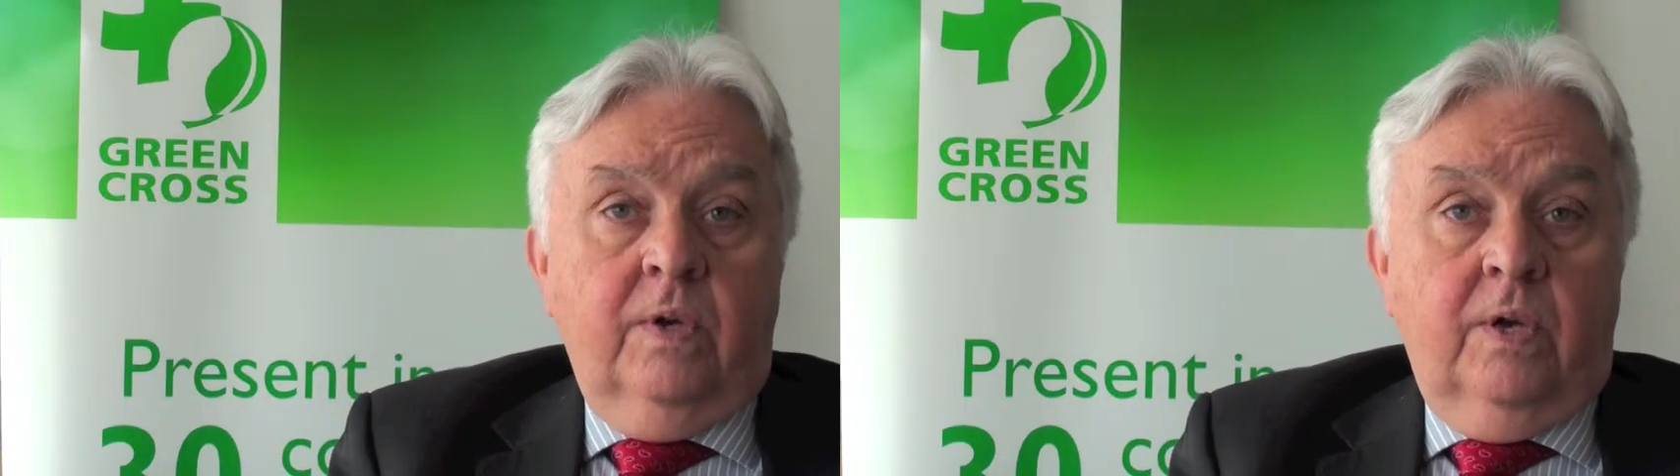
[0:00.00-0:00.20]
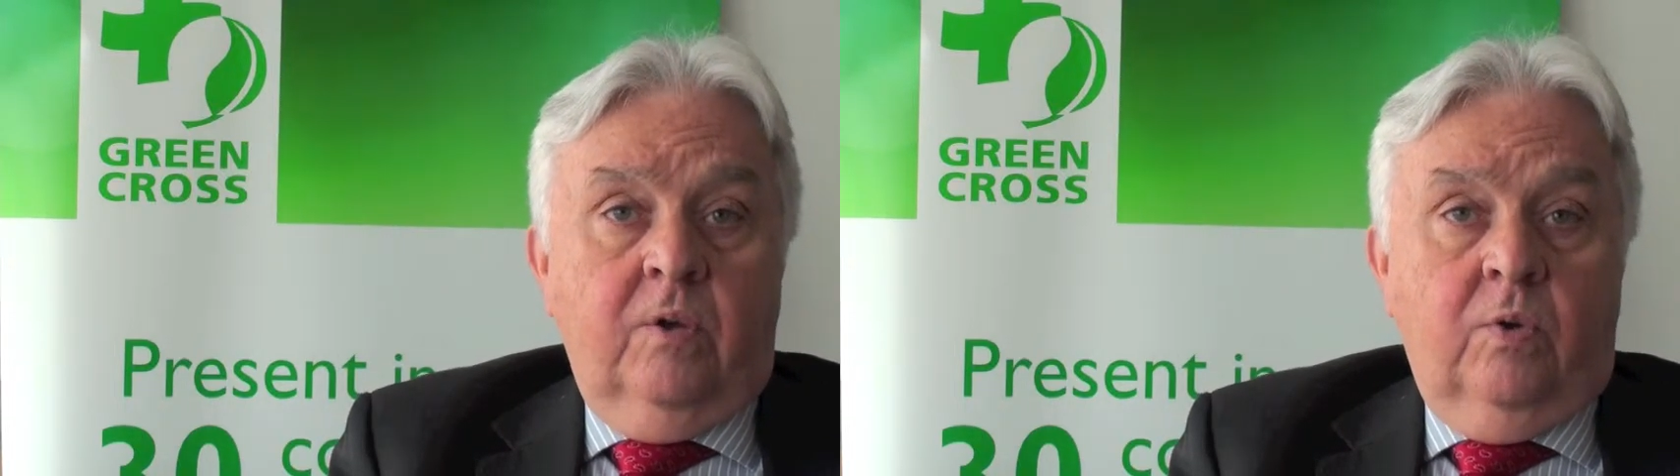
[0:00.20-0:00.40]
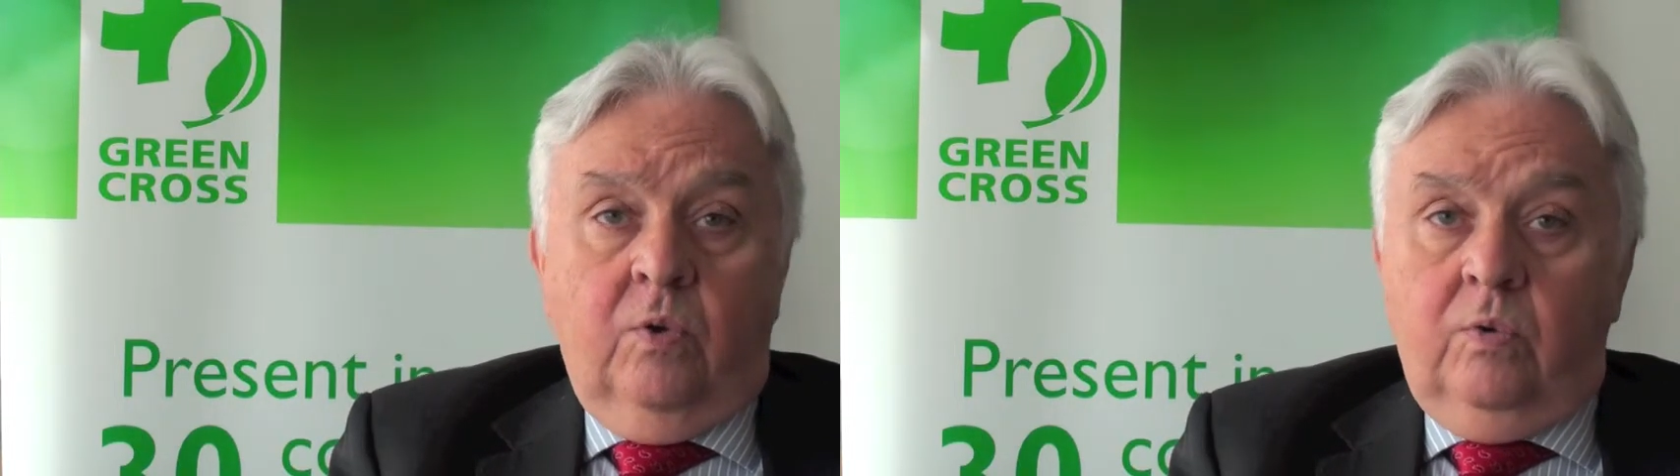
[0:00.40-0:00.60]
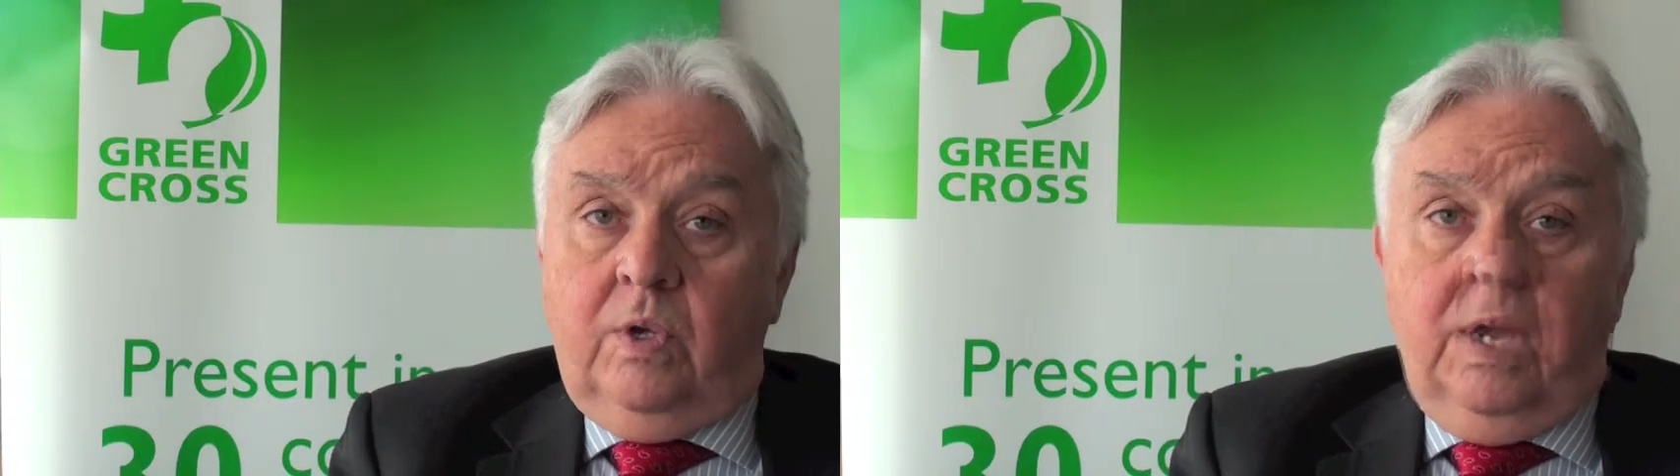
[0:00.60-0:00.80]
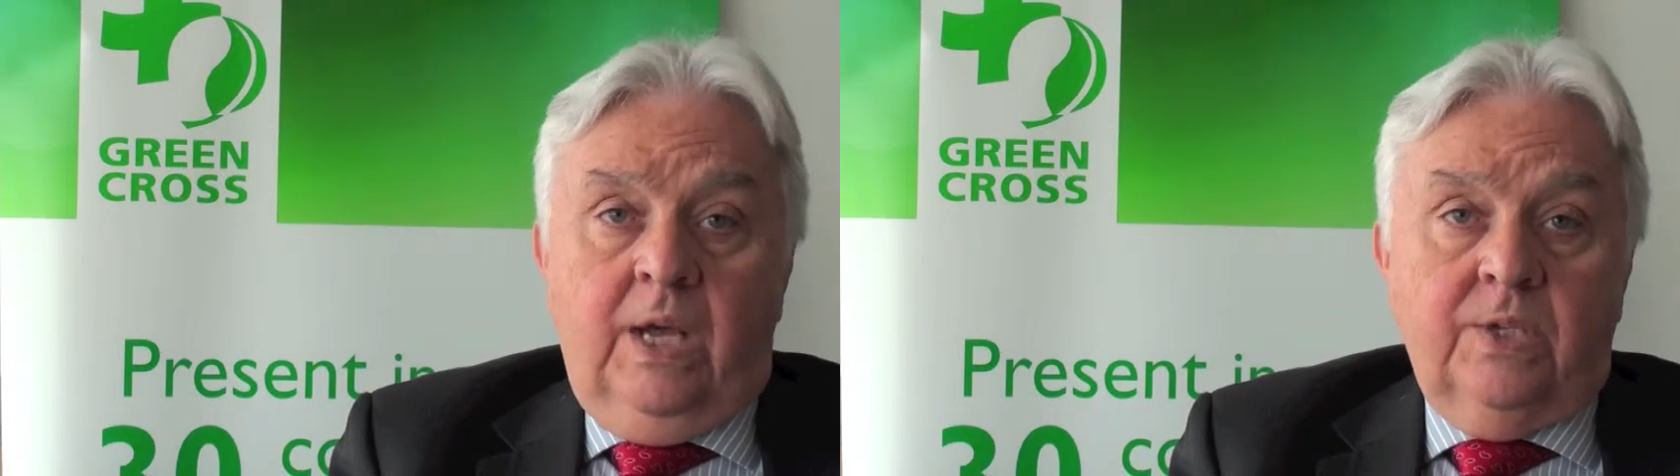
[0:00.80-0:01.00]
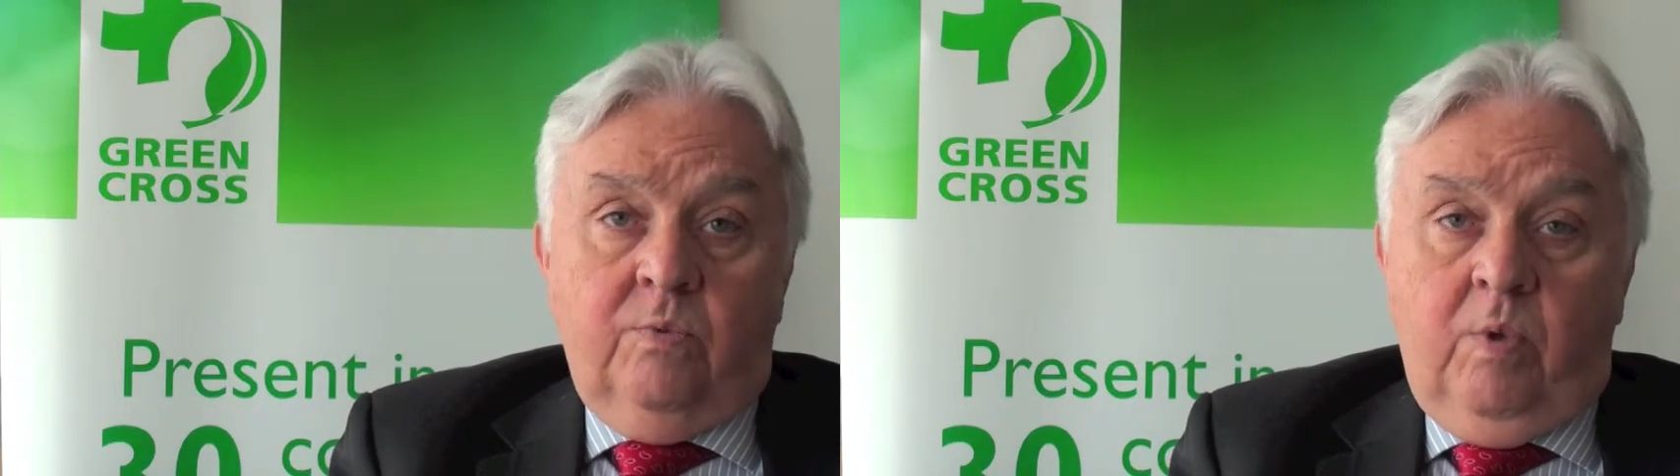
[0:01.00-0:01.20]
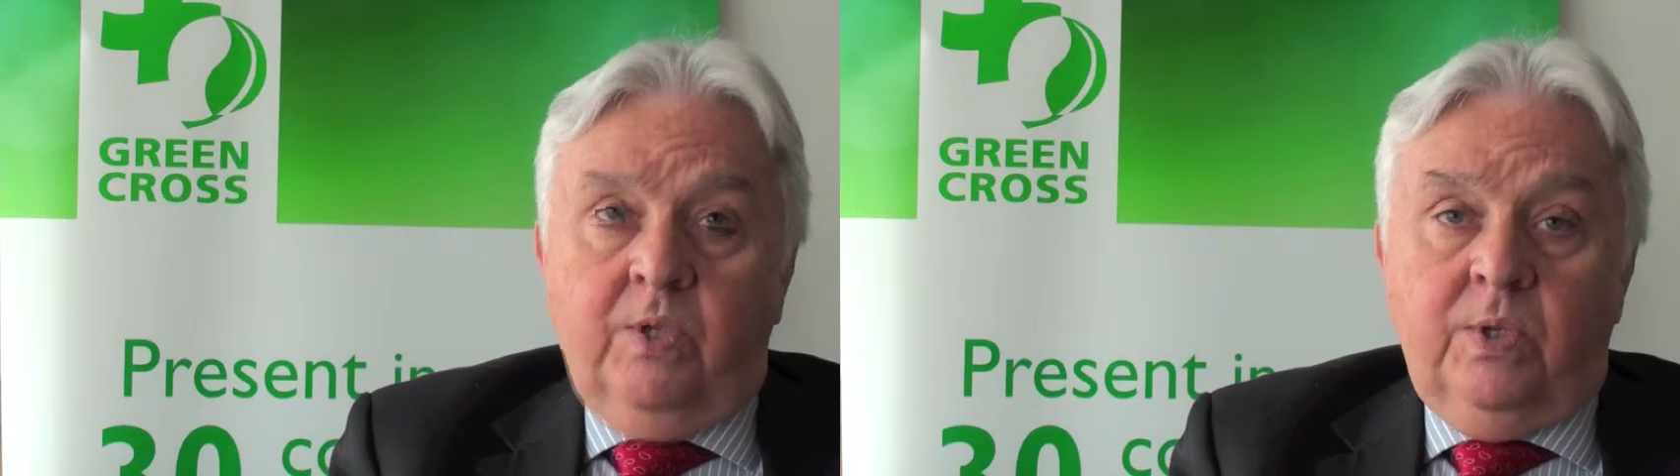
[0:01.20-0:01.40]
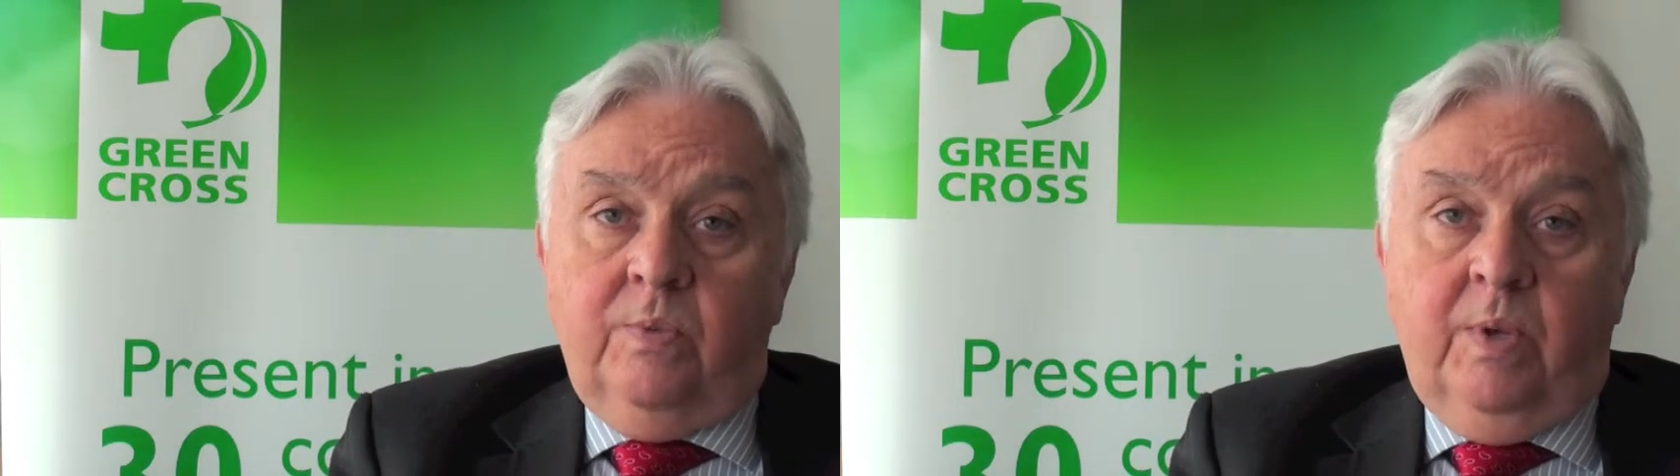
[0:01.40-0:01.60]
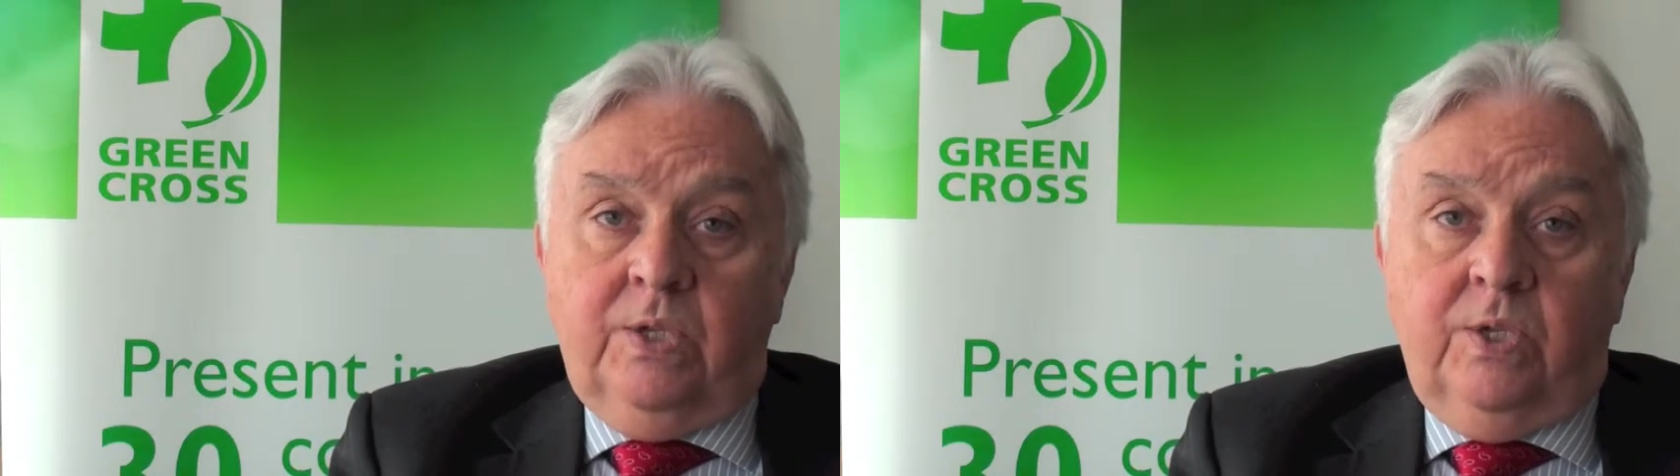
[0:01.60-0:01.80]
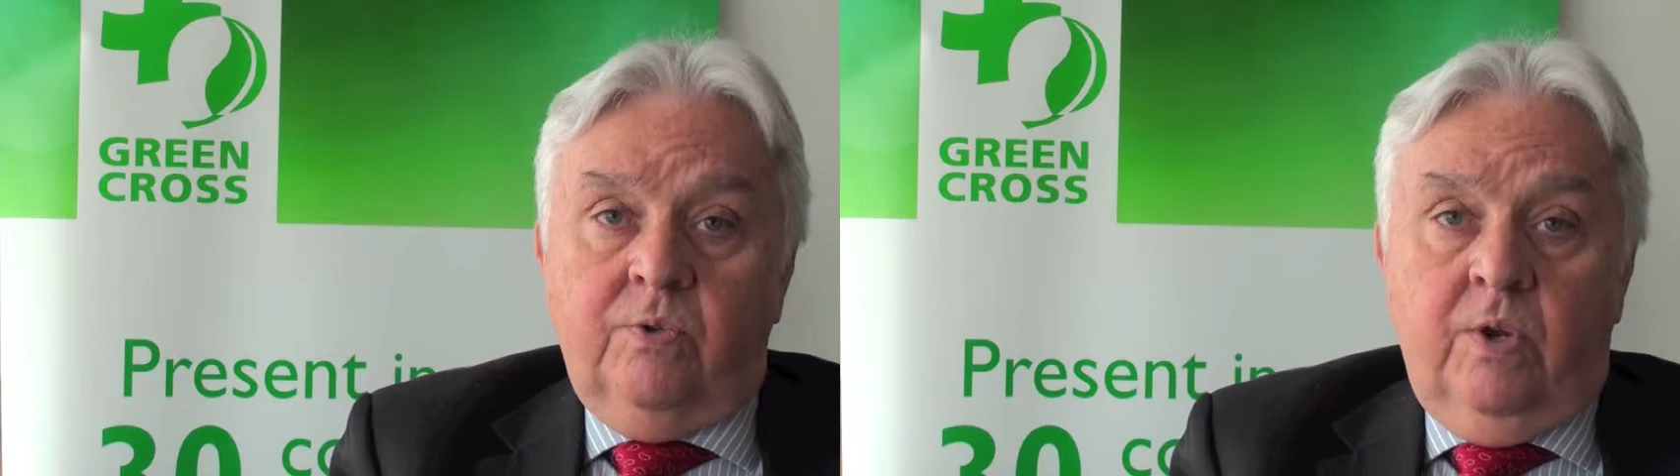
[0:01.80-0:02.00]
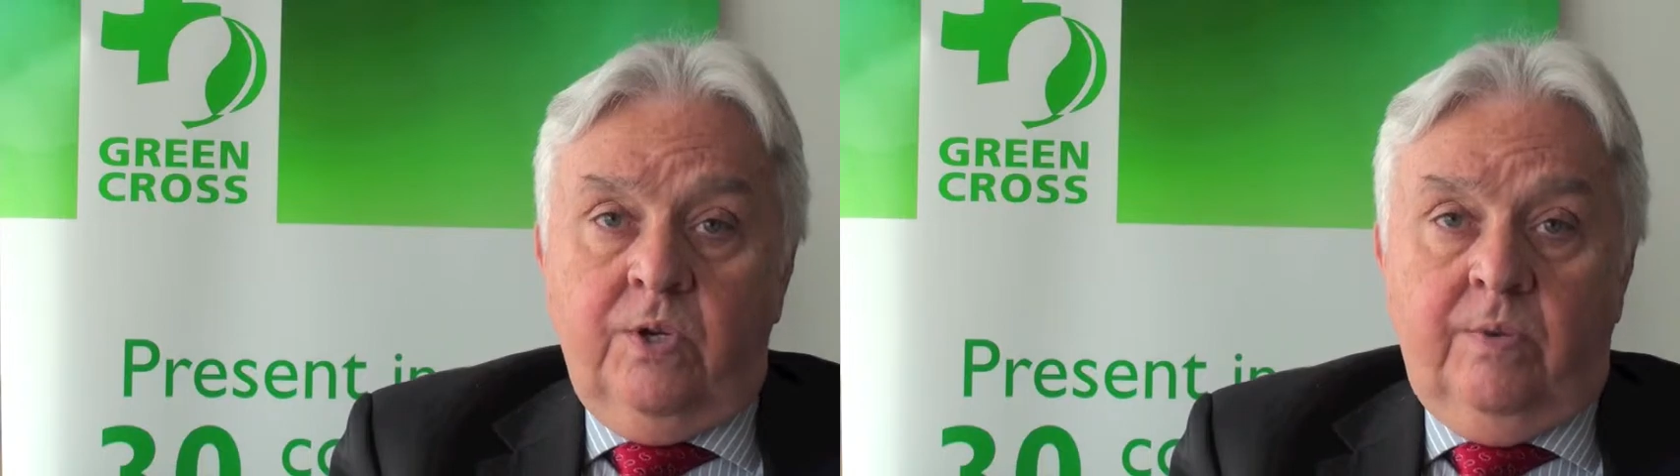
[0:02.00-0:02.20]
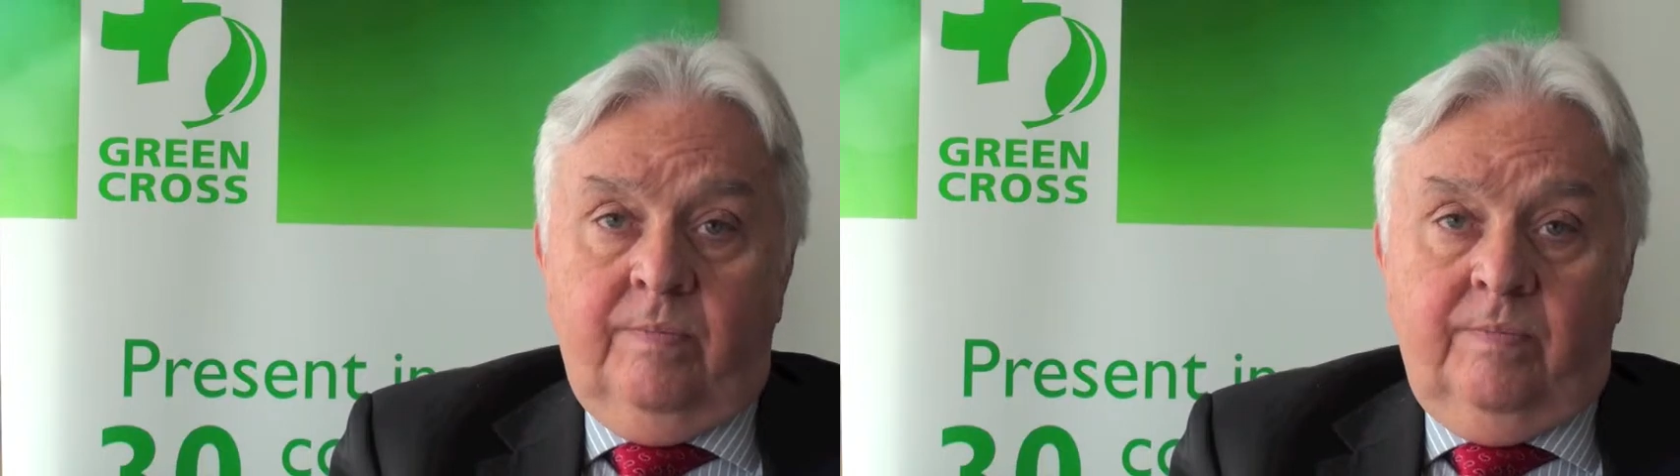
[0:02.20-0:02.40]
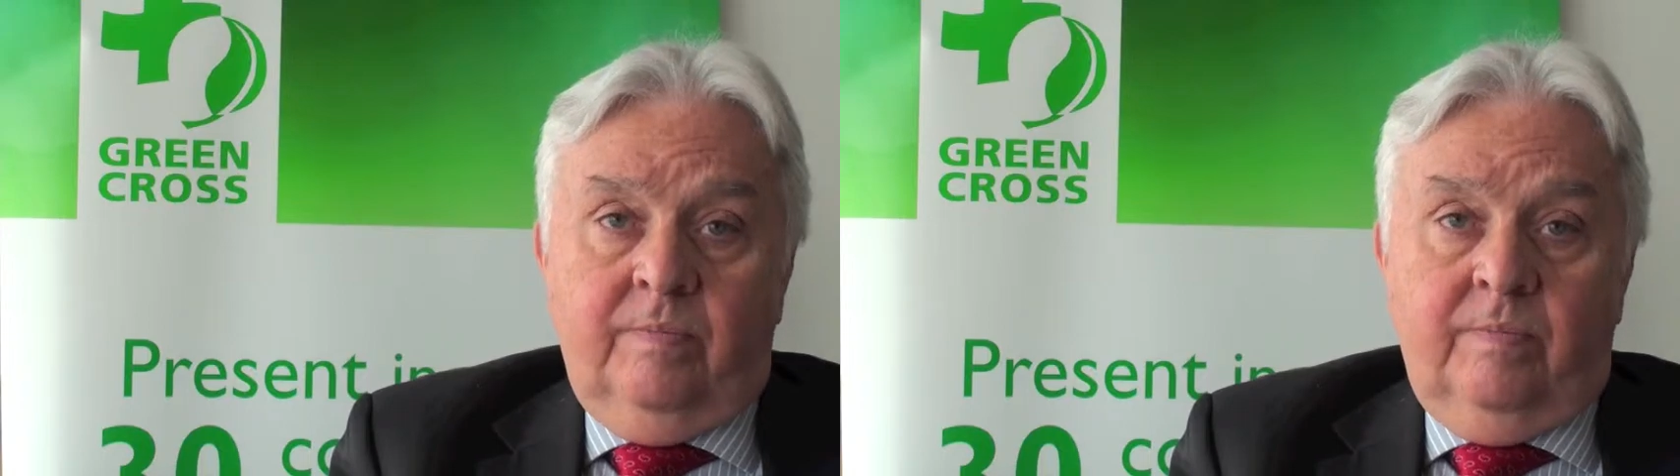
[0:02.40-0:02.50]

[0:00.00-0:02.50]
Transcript: a whole class of weapons of mass destruction.